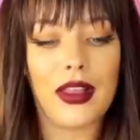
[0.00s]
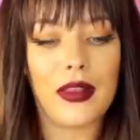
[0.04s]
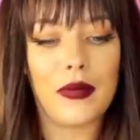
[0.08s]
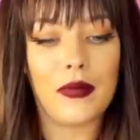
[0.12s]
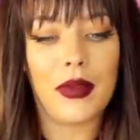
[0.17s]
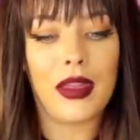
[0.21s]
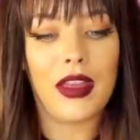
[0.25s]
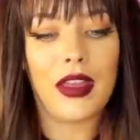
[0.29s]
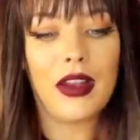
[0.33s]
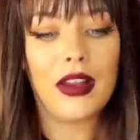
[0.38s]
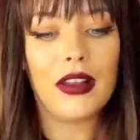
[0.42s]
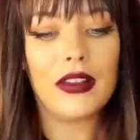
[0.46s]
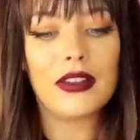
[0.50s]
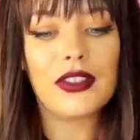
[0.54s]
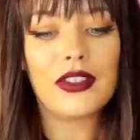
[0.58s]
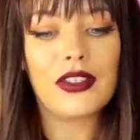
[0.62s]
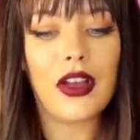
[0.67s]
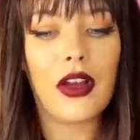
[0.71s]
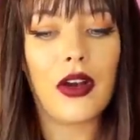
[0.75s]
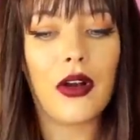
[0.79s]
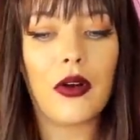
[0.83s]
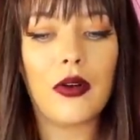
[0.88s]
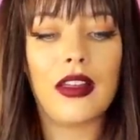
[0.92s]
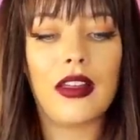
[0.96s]
mean? And
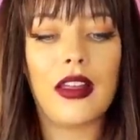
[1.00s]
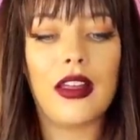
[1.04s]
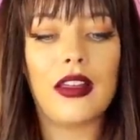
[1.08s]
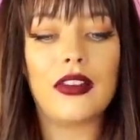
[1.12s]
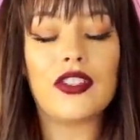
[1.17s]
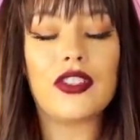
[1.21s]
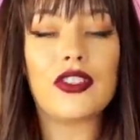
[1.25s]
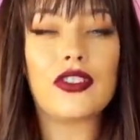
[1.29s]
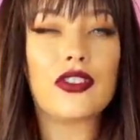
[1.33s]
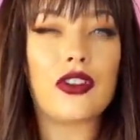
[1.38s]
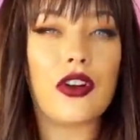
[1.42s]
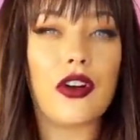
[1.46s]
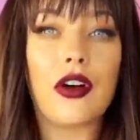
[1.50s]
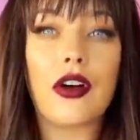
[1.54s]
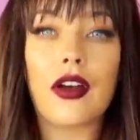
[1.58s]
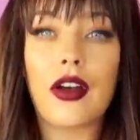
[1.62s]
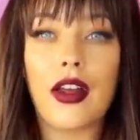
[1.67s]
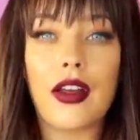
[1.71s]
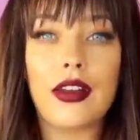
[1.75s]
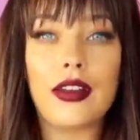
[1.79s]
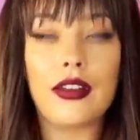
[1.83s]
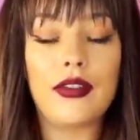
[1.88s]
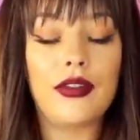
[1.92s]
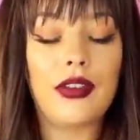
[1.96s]
so it just all
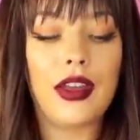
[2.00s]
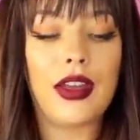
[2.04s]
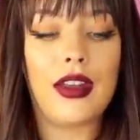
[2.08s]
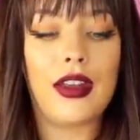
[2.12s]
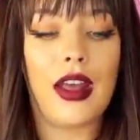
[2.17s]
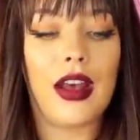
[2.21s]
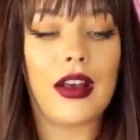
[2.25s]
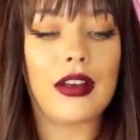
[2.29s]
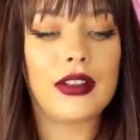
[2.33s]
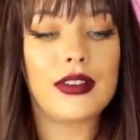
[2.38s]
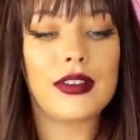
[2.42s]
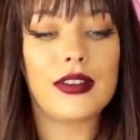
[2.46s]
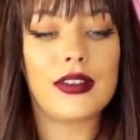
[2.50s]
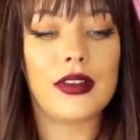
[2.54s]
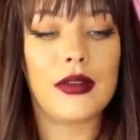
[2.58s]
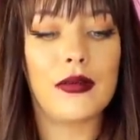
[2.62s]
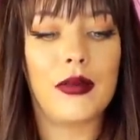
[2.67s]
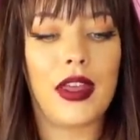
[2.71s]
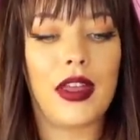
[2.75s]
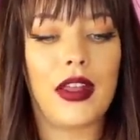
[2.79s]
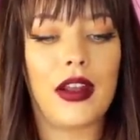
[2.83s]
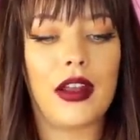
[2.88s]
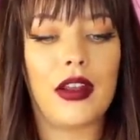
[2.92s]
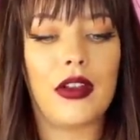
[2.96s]
kind of connects to
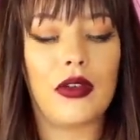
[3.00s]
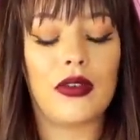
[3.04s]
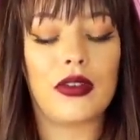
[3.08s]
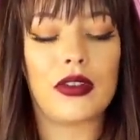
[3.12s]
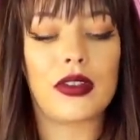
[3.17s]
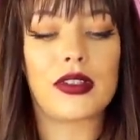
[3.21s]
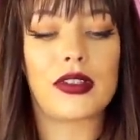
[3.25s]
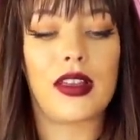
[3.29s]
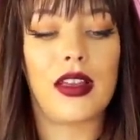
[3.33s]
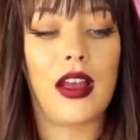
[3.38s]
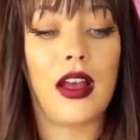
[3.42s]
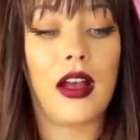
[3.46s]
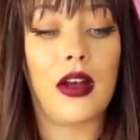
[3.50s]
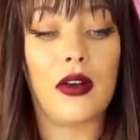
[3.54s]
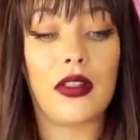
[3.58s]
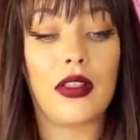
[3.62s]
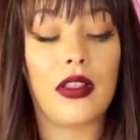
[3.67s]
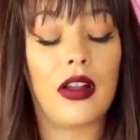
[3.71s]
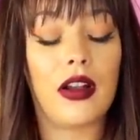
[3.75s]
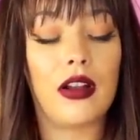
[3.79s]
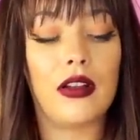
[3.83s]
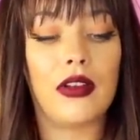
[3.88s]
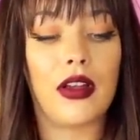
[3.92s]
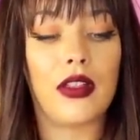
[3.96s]
me, and I don't see how a
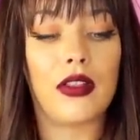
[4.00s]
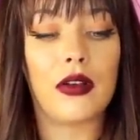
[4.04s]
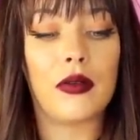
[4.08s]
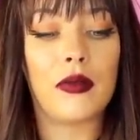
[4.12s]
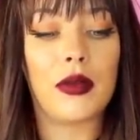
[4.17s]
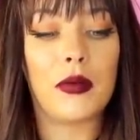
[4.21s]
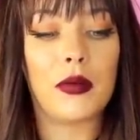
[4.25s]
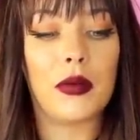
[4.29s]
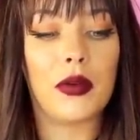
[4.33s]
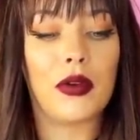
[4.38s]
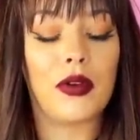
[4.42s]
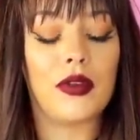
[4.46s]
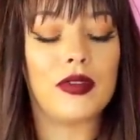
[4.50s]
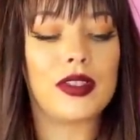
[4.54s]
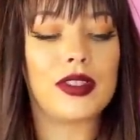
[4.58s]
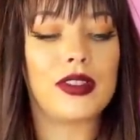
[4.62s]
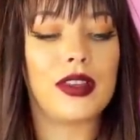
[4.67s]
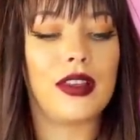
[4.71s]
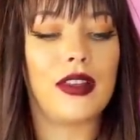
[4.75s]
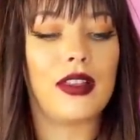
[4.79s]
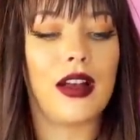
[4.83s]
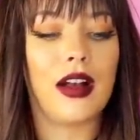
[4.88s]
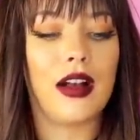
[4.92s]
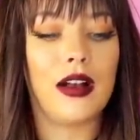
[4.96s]
lot of other people don't
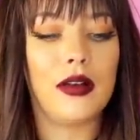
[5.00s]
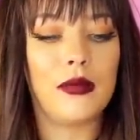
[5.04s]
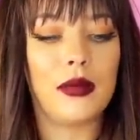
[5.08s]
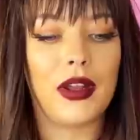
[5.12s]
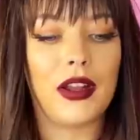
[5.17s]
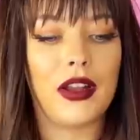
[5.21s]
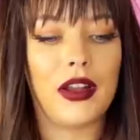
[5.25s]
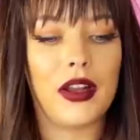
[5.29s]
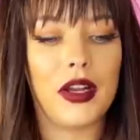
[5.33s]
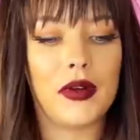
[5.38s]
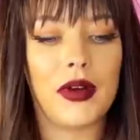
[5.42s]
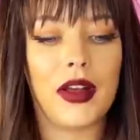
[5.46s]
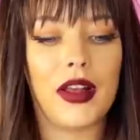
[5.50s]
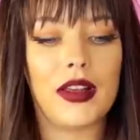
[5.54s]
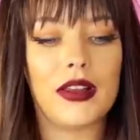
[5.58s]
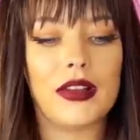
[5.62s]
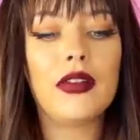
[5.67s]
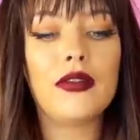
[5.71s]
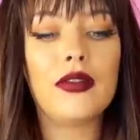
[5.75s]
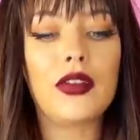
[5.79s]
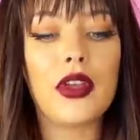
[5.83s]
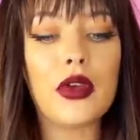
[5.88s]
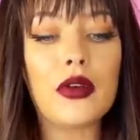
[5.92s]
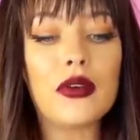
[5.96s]
see that. But,
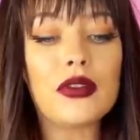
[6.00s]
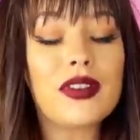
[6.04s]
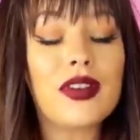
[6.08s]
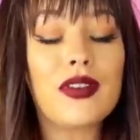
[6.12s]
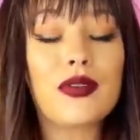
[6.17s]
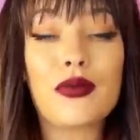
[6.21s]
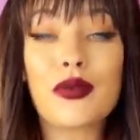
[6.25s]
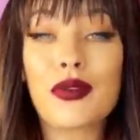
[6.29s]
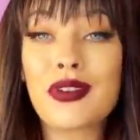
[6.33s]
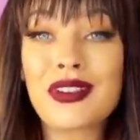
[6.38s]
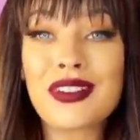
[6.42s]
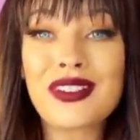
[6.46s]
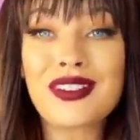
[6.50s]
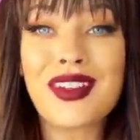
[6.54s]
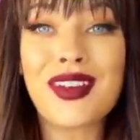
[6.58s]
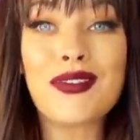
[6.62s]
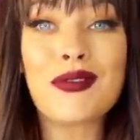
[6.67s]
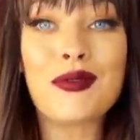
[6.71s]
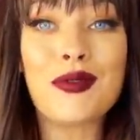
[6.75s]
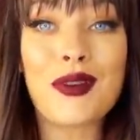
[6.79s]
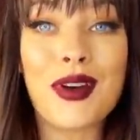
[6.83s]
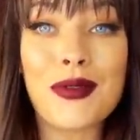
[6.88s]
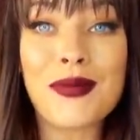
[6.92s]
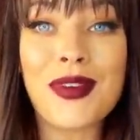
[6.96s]
anyways, views and rules
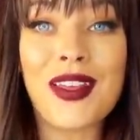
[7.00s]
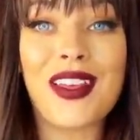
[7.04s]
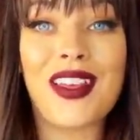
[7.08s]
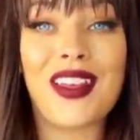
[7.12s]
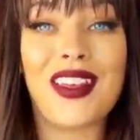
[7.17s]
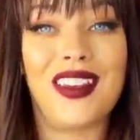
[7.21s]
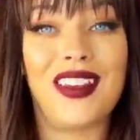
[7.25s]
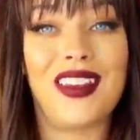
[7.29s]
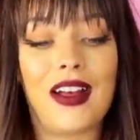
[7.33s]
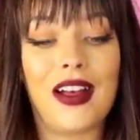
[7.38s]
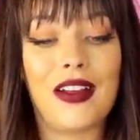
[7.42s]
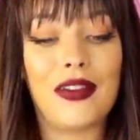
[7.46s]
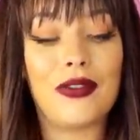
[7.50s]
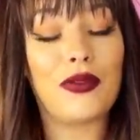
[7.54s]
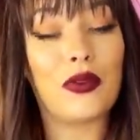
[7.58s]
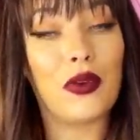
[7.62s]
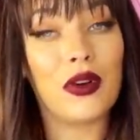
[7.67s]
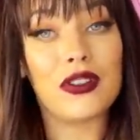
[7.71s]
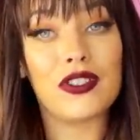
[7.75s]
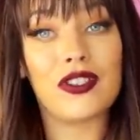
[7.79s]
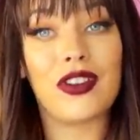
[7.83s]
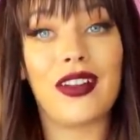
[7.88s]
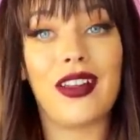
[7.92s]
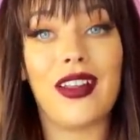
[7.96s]
on women,
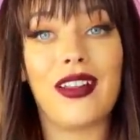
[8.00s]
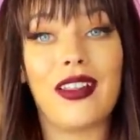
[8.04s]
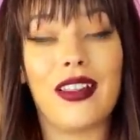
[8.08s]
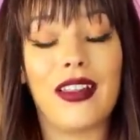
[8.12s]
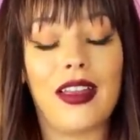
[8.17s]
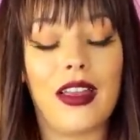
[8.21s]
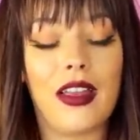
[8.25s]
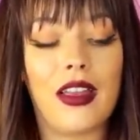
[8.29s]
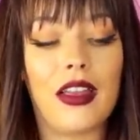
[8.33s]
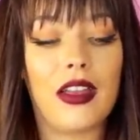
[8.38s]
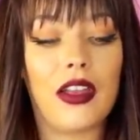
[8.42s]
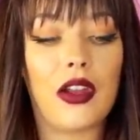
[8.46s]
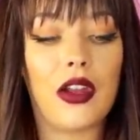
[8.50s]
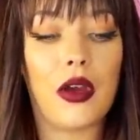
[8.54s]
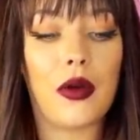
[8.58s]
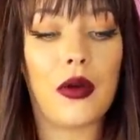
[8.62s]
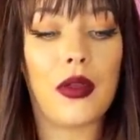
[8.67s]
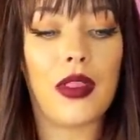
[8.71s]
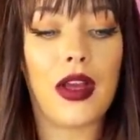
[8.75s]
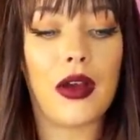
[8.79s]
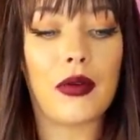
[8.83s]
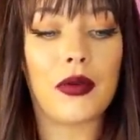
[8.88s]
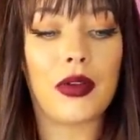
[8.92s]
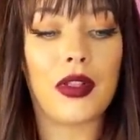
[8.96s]
unfortunately, you know,
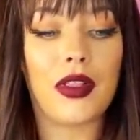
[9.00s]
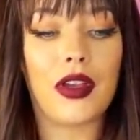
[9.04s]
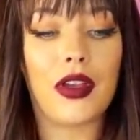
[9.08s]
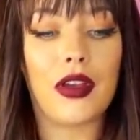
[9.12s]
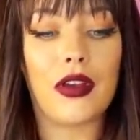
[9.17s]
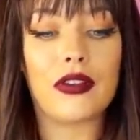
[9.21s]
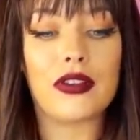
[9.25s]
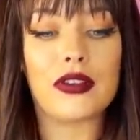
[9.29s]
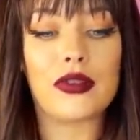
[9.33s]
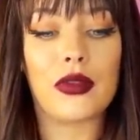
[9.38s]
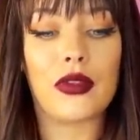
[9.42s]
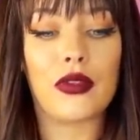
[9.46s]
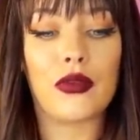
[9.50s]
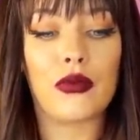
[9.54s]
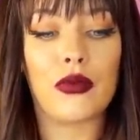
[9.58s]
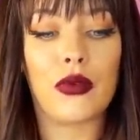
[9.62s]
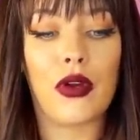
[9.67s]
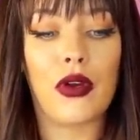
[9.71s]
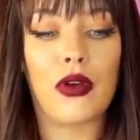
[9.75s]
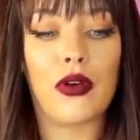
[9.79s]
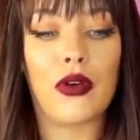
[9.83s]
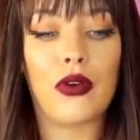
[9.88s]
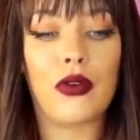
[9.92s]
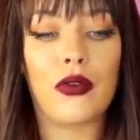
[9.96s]
and that really goes with
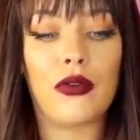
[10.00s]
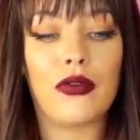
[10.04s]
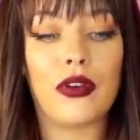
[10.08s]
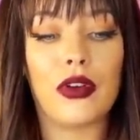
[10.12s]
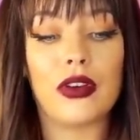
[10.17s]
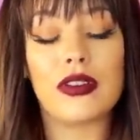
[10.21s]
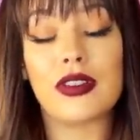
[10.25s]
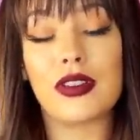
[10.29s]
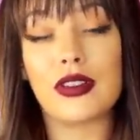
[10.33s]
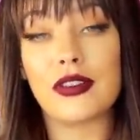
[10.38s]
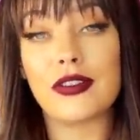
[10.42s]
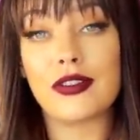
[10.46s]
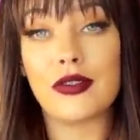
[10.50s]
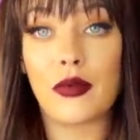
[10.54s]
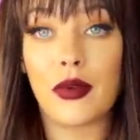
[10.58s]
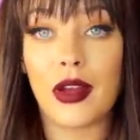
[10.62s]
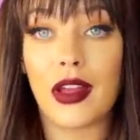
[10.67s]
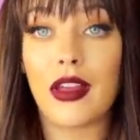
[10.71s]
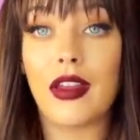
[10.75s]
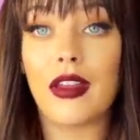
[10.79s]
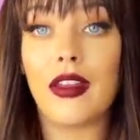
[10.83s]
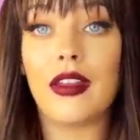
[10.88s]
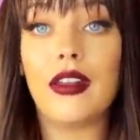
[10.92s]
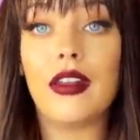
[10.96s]
Roe versus
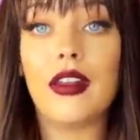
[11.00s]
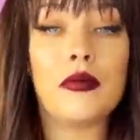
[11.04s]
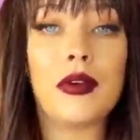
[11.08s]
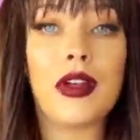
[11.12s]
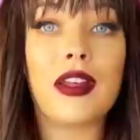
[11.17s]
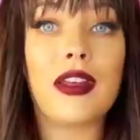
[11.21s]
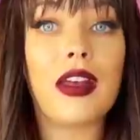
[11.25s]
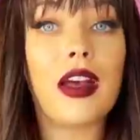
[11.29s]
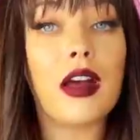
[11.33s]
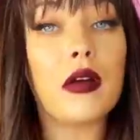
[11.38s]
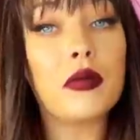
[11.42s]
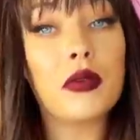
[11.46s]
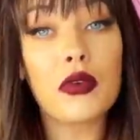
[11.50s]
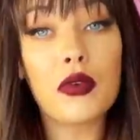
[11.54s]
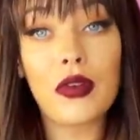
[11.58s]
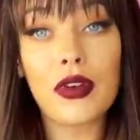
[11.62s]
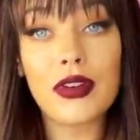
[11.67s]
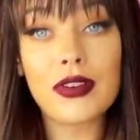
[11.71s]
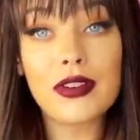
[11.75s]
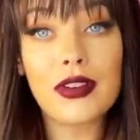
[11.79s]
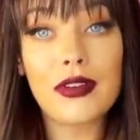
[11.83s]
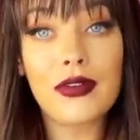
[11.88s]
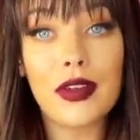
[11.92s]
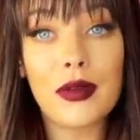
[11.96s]
Wade. But
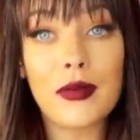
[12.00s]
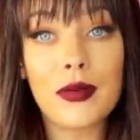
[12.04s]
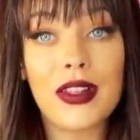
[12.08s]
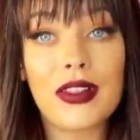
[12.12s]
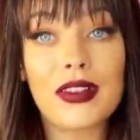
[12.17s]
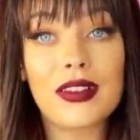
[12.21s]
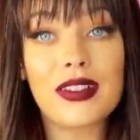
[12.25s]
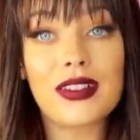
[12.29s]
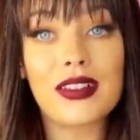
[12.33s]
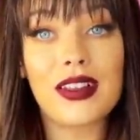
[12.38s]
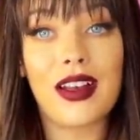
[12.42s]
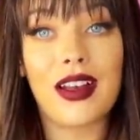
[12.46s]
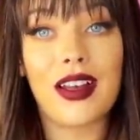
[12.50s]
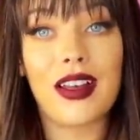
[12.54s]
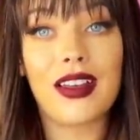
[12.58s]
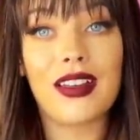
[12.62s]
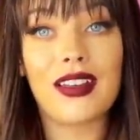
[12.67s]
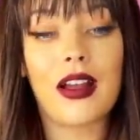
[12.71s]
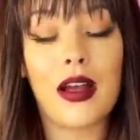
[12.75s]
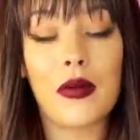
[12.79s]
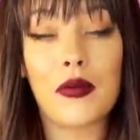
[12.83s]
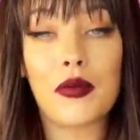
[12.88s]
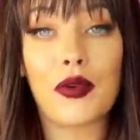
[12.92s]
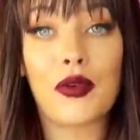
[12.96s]
Capricorn's a feminine
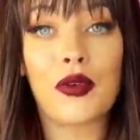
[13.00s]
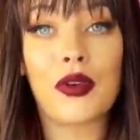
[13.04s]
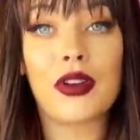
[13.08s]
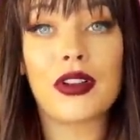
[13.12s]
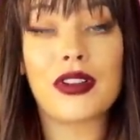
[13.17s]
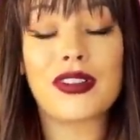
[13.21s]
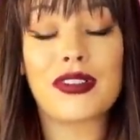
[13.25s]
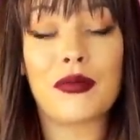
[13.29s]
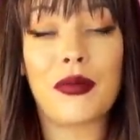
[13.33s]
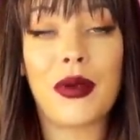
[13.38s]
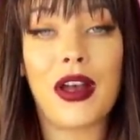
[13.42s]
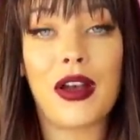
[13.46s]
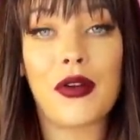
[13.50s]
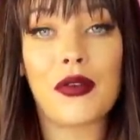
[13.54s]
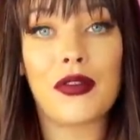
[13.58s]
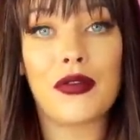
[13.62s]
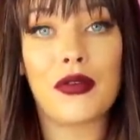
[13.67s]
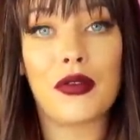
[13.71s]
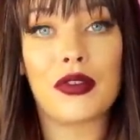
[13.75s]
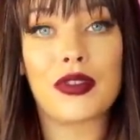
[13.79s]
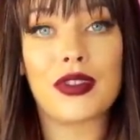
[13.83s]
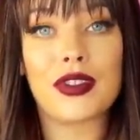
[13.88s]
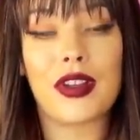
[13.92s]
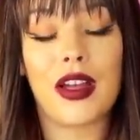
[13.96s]
sign, Capricorn's a
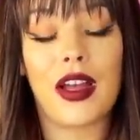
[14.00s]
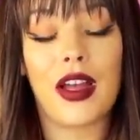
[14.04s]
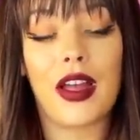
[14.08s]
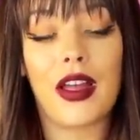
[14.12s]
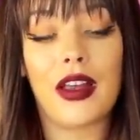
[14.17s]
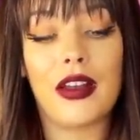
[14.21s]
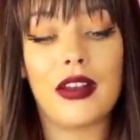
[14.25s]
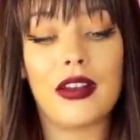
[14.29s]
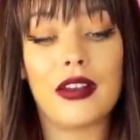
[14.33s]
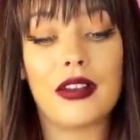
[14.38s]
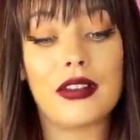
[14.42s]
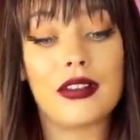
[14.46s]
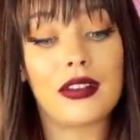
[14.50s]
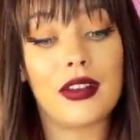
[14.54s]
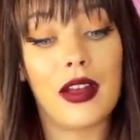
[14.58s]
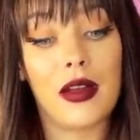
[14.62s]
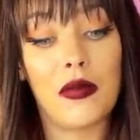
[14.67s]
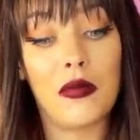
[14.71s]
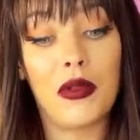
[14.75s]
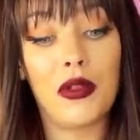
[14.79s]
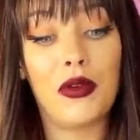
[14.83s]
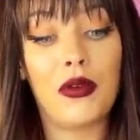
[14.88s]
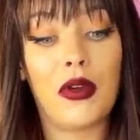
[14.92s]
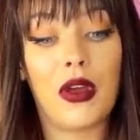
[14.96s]
powerful sign, and it's
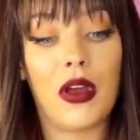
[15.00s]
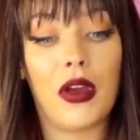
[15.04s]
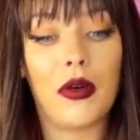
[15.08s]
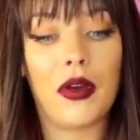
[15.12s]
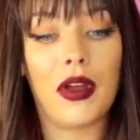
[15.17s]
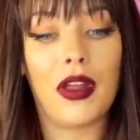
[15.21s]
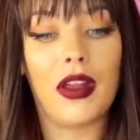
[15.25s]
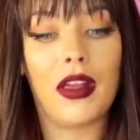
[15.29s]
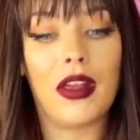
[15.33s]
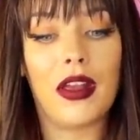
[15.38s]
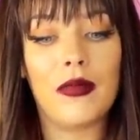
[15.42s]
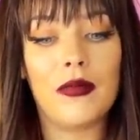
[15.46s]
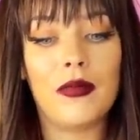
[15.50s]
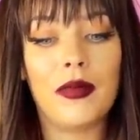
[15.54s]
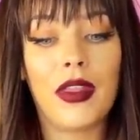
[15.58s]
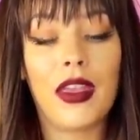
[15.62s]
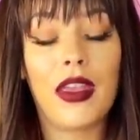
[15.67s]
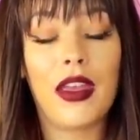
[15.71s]
got Pluto in it.